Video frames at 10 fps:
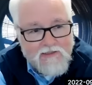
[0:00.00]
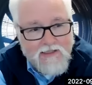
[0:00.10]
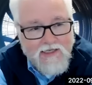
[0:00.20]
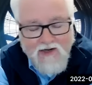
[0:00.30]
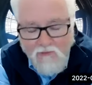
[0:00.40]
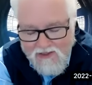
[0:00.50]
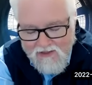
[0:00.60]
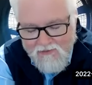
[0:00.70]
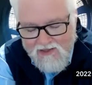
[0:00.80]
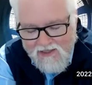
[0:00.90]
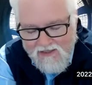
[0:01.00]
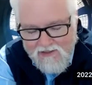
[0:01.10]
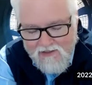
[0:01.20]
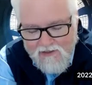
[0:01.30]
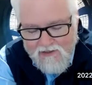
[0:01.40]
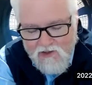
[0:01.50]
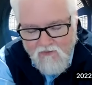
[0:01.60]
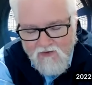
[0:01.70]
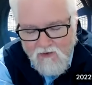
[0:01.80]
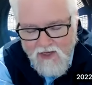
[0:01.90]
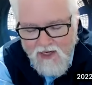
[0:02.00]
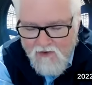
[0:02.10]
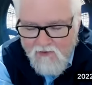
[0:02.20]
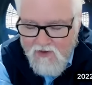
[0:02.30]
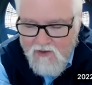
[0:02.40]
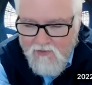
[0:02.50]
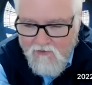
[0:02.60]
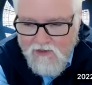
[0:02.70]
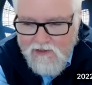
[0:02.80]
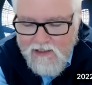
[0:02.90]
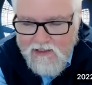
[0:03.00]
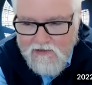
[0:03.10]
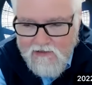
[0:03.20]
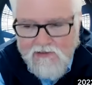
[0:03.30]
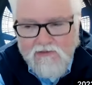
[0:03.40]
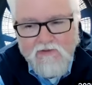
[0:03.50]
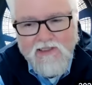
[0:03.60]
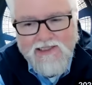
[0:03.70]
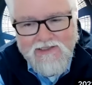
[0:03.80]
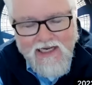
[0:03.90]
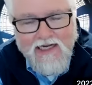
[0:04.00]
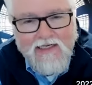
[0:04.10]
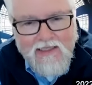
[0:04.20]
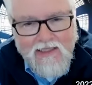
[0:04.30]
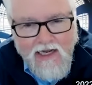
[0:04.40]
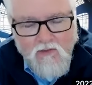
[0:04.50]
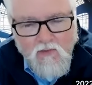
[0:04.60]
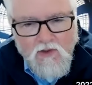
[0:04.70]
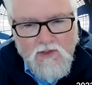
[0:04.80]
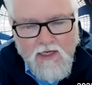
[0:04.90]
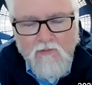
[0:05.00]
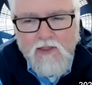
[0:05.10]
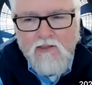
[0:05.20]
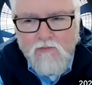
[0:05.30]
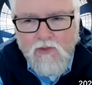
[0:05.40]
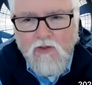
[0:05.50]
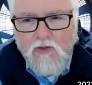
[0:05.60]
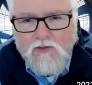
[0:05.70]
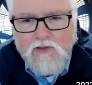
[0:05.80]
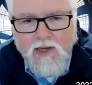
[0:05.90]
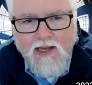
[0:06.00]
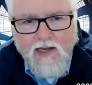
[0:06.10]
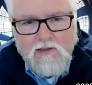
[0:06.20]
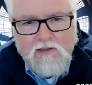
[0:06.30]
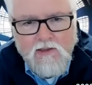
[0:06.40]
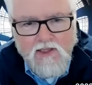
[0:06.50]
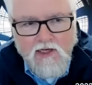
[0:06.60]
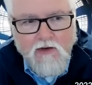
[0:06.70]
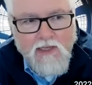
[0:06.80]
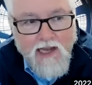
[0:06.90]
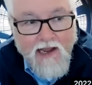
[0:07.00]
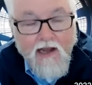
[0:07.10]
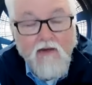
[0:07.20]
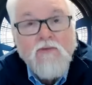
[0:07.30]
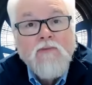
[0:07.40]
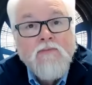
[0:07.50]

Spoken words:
and I mean that in a jovial manner, but fintech is exactly that. We're enabling computers to act on our behalf.